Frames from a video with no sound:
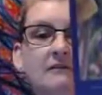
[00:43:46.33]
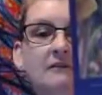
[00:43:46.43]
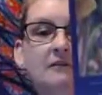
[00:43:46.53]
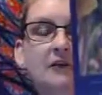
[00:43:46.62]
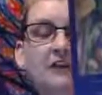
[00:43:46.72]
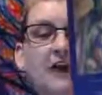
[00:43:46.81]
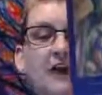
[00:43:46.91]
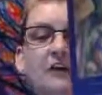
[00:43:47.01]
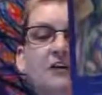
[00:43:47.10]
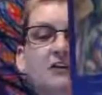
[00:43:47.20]
with the
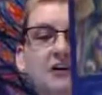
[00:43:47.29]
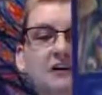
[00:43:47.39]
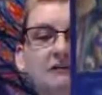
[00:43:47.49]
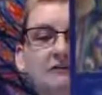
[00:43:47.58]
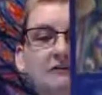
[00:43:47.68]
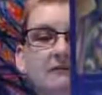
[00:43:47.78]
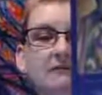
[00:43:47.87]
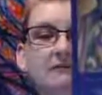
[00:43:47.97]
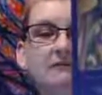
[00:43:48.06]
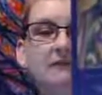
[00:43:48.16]
energy.
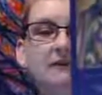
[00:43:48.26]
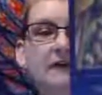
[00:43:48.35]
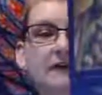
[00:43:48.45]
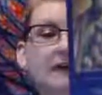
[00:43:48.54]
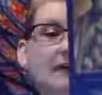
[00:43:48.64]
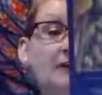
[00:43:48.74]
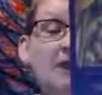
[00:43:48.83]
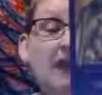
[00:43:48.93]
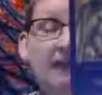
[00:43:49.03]
He might